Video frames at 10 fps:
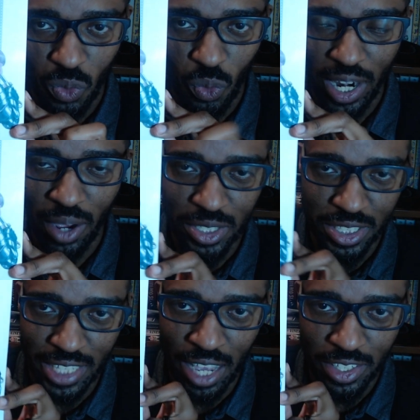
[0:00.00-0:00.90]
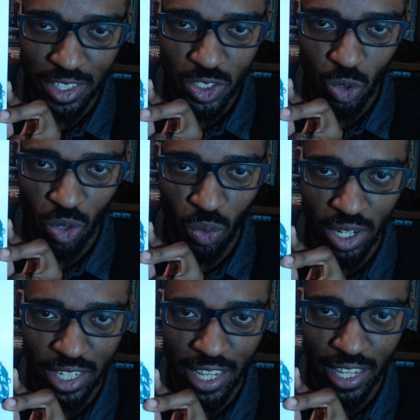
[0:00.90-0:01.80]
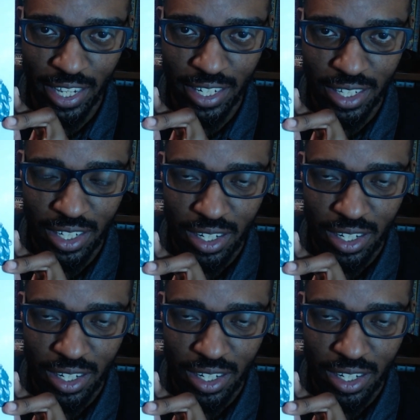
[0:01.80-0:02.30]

when I was just out at the store one day